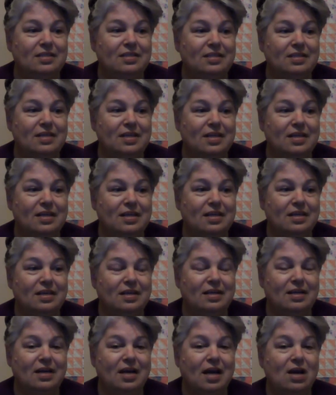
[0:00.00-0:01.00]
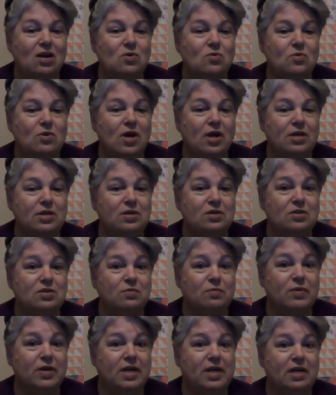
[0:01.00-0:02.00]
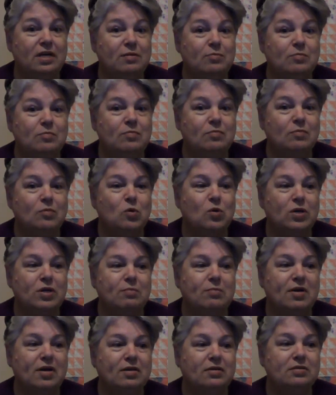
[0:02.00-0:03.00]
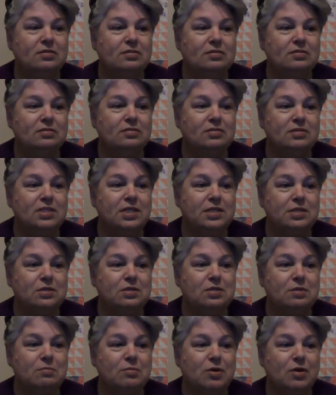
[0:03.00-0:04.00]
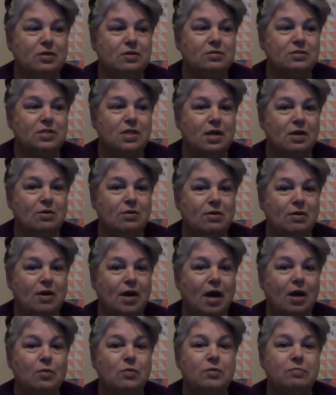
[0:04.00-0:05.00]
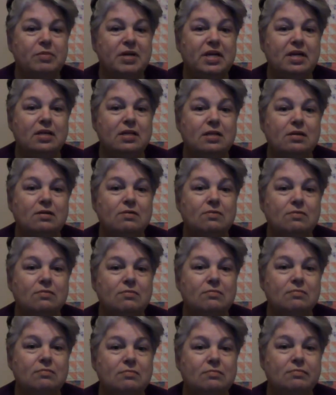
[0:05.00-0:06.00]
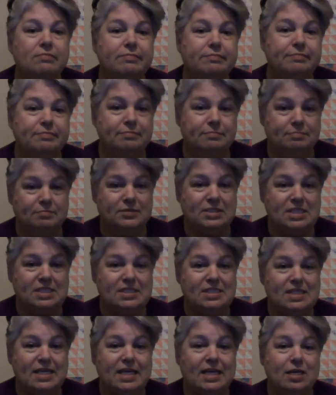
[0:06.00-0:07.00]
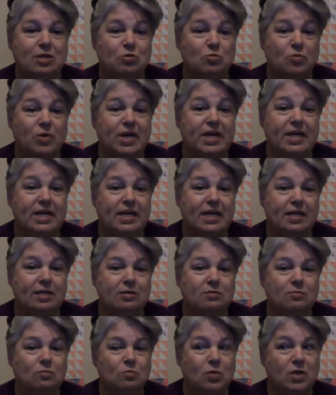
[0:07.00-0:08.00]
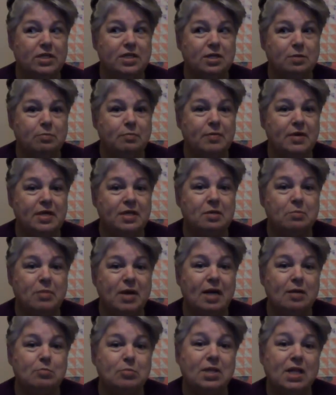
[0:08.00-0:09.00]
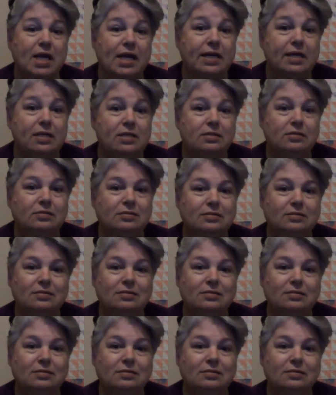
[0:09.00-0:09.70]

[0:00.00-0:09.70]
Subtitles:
Yeah, I used to read more than my sisters and brothers, so I would be in the seat reading while they're in the back playing,